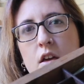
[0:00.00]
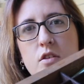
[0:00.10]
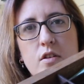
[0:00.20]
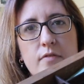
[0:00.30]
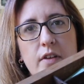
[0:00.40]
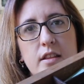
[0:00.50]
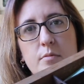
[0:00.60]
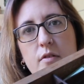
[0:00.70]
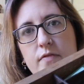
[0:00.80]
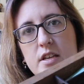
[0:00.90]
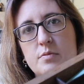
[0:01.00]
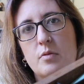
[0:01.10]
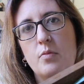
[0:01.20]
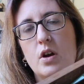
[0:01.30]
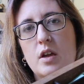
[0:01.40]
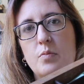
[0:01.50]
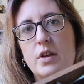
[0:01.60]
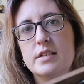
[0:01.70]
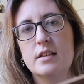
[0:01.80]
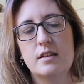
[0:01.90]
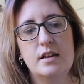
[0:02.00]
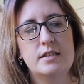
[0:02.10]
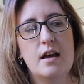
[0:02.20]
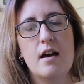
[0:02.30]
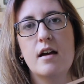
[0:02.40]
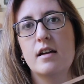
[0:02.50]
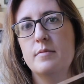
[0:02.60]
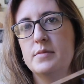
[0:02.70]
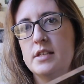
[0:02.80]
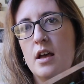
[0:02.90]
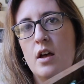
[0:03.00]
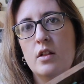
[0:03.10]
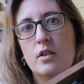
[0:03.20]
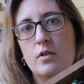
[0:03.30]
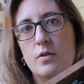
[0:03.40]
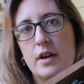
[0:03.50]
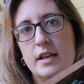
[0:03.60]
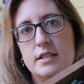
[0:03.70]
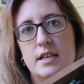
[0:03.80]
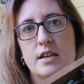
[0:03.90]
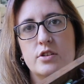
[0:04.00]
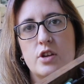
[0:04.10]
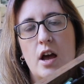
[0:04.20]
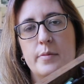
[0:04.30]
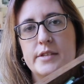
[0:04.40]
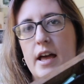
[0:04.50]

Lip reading: You can find them on Facebook Marketplace a lot of times, local antique shops.